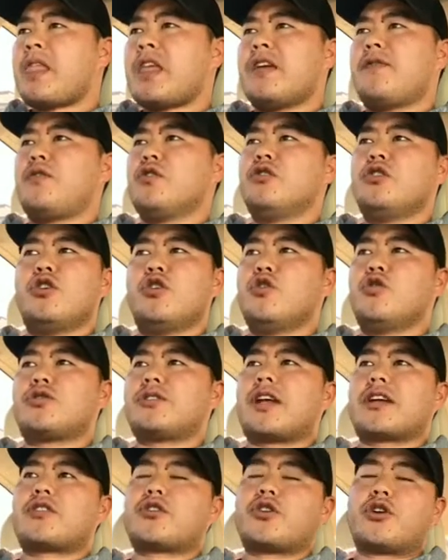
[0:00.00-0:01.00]
if you
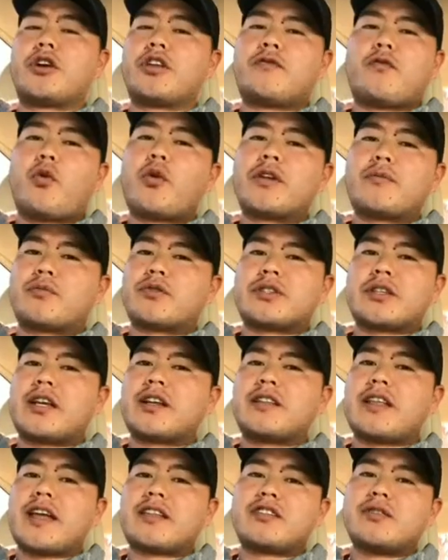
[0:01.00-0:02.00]
lose like 30 40%
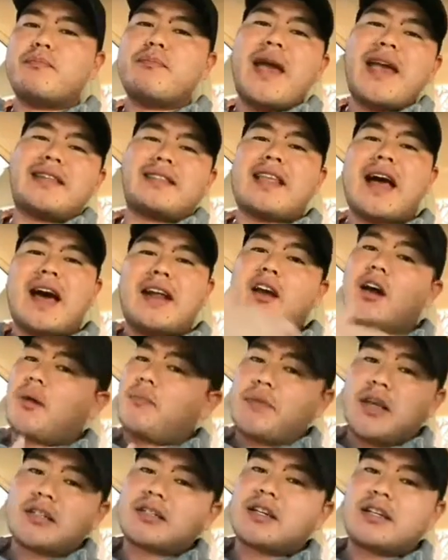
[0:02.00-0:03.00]
of that to make that
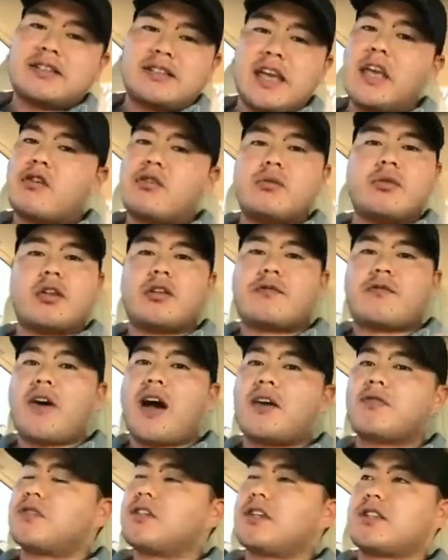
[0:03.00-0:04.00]
up that's going to take you another
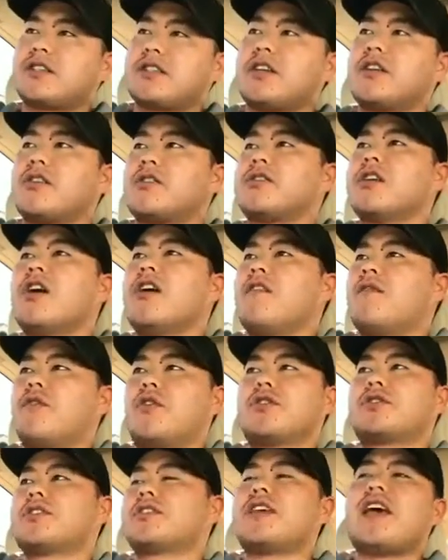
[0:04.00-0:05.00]
five six years
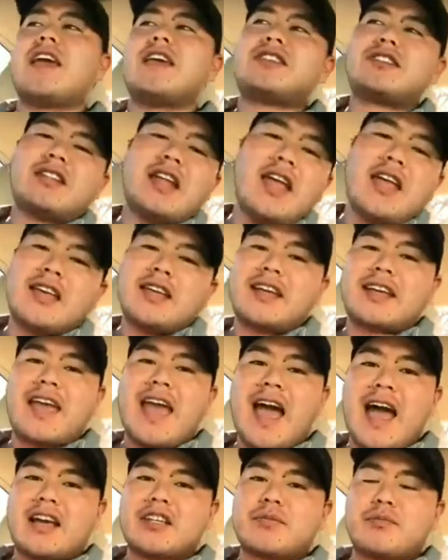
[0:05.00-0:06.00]
versus hey staying in a
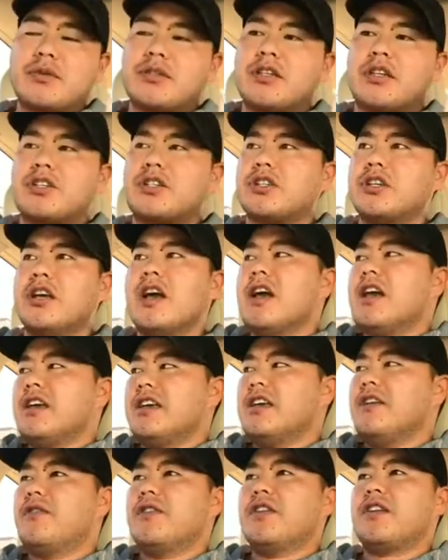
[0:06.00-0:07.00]
cash position
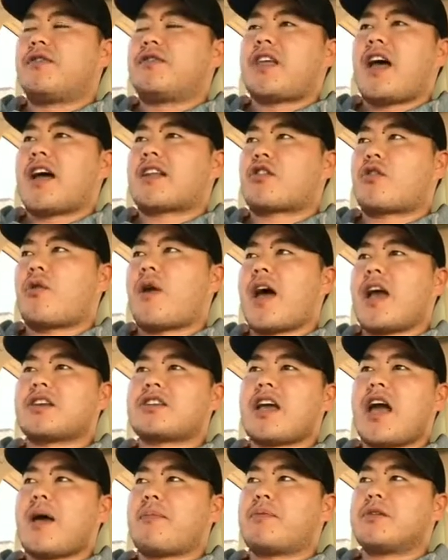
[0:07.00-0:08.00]
even if that
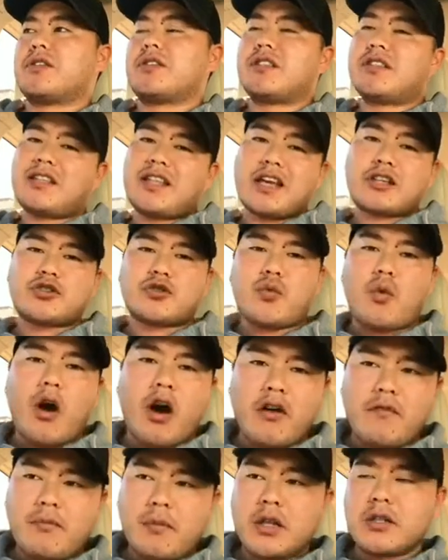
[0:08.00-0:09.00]
crash happens in the next
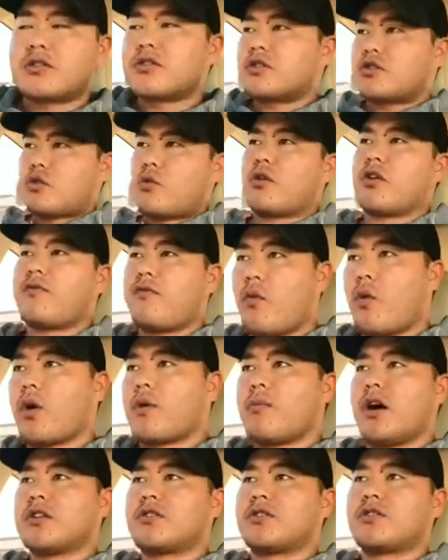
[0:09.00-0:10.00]
12 months or 24
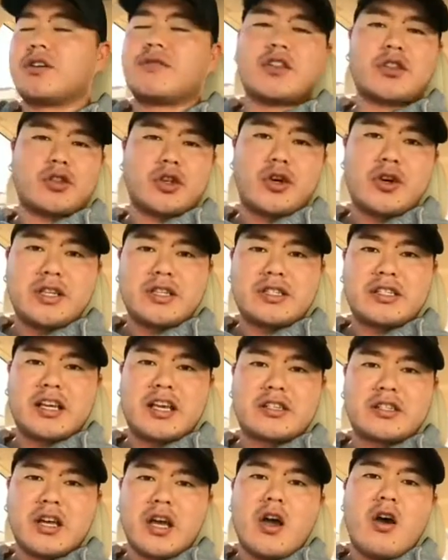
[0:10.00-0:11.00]
months or even
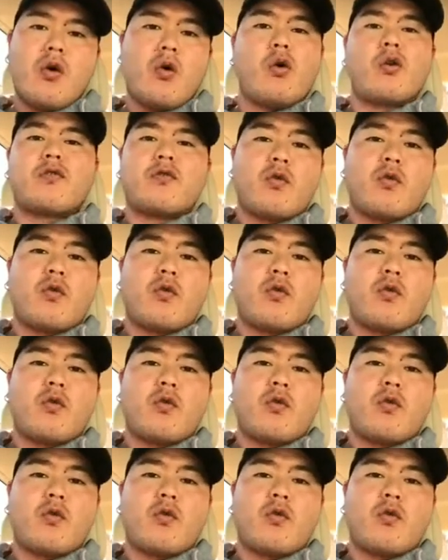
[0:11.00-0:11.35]
36 or